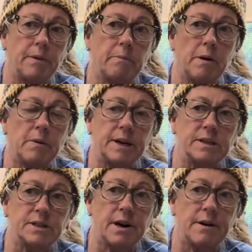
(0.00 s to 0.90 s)
but when I
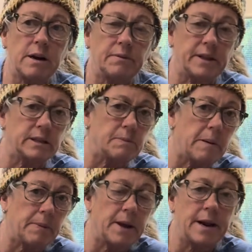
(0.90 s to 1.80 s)
start out, that's my
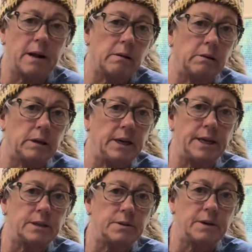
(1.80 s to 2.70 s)
plan. I'll only
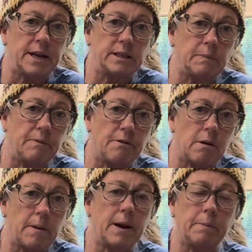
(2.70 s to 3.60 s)
need 2 days before
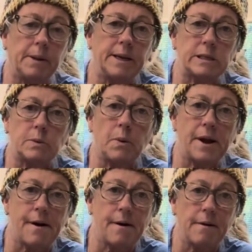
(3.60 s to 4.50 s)
I'm at a place
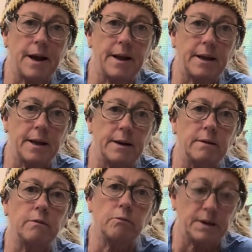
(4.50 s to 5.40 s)
where I can
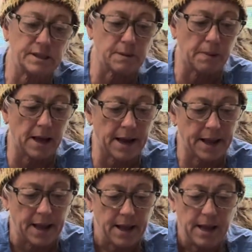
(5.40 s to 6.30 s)
resupply.
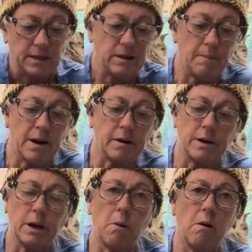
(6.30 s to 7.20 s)
So I'm not going
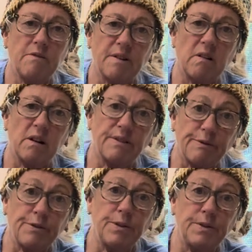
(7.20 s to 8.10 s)
to go over all the
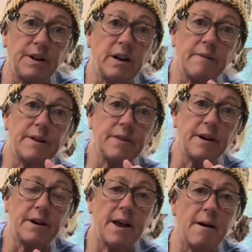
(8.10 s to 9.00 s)
food and
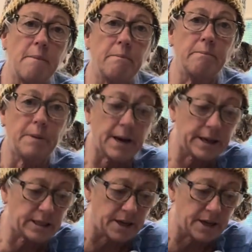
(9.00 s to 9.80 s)
everything now, but